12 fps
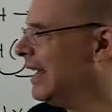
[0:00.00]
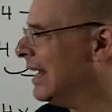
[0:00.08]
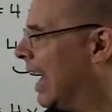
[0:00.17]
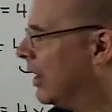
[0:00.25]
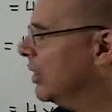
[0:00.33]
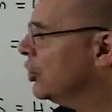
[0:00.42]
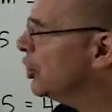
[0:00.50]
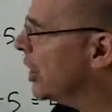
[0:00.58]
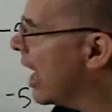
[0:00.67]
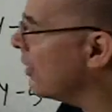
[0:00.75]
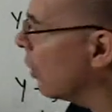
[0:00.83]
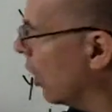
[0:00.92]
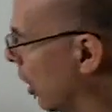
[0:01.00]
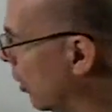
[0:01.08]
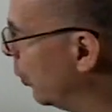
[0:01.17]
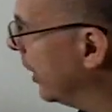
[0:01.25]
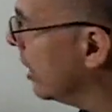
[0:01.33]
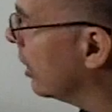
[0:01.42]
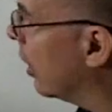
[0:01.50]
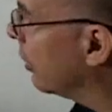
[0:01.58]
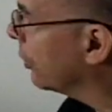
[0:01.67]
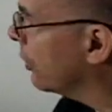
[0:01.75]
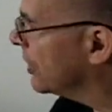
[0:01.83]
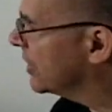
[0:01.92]
Now, in general, we can go
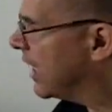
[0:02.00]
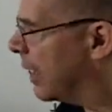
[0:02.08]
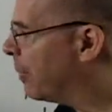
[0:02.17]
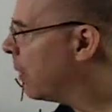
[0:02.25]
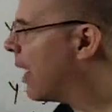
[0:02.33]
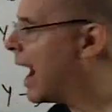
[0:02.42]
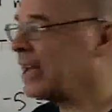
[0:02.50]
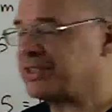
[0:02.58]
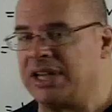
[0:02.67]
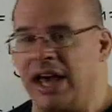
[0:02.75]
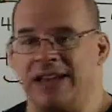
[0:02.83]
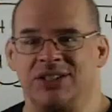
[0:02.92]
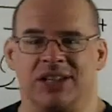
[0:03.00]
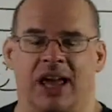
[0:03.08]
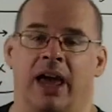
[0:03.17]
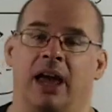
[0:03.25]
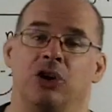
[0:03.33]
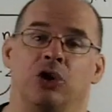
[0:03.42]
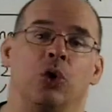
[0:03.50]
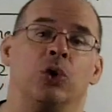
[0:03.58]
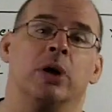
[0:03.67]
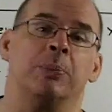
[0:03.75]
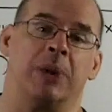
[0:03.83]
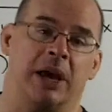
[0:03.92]
through the same process and you
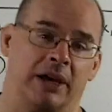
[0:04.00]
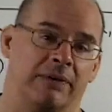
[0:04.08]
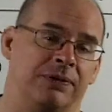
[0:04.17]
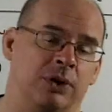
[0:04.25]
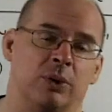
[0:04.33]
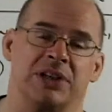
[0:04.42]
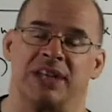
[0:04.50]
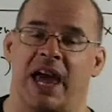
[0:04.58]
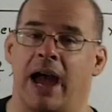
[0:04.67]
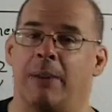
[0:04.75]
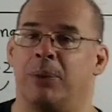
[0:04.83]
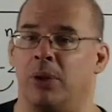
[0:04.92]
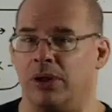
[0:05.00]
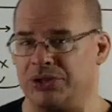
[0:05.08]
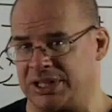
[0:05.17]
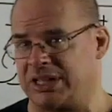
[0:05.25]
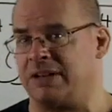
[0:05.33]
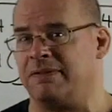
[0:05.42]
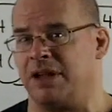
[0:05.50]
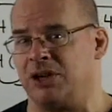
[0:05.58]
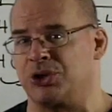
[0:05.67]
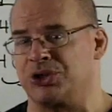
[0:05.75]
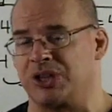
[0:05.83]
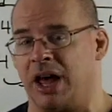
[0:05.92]
could pick a few examples to
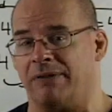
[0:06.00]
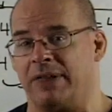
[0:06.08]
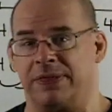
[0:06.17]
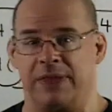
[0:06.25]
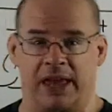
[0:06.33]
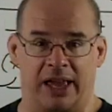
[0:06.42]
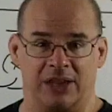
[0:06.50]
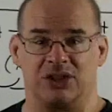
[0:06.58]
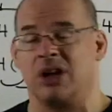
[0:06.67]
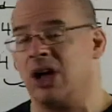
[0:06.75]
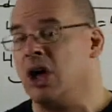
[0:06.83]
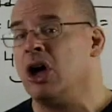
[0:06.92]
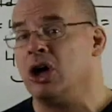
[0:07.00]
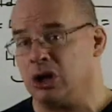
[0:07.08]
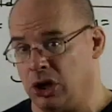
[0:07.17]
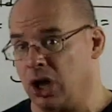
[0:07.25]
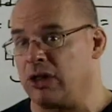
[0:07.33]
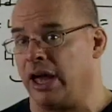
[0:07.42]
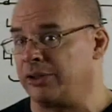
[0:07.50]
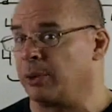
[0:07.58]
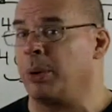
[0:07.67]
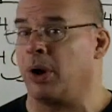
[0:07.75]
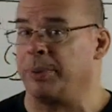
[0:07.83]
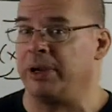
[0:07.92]
convince yourself that things look like they're
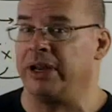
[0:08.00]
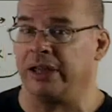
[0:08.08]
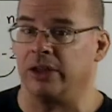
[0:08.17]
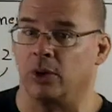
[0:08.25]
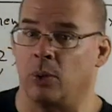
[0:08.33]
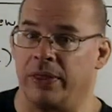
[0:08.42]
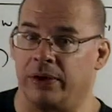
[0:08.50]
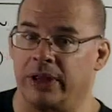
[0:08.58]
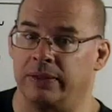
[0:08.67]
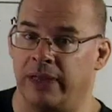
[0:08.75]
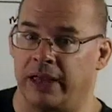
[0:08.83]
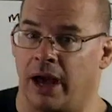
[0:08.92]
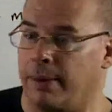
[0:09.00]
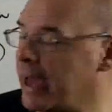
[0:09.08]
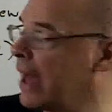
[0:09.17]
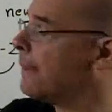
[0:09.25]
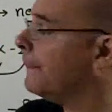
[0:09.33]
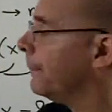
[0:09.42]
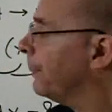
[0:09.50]
perpendicular when they're, they come out.